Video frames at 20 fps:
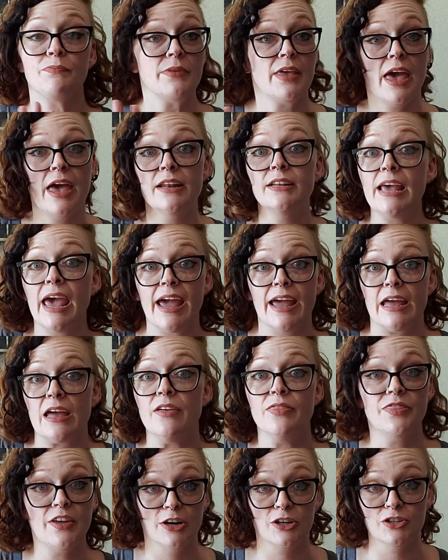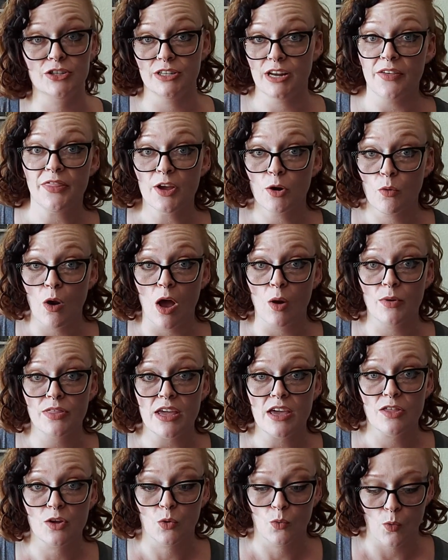And hey, there's nothing wrong with
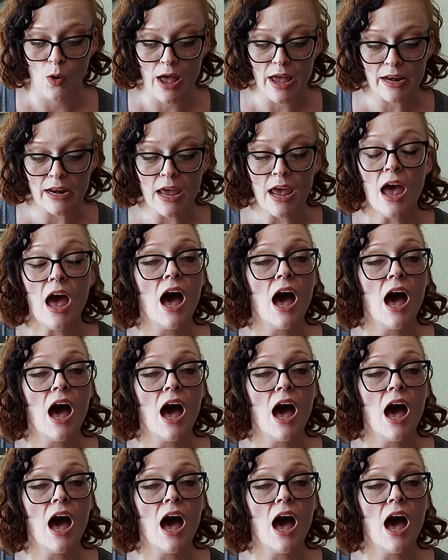either one.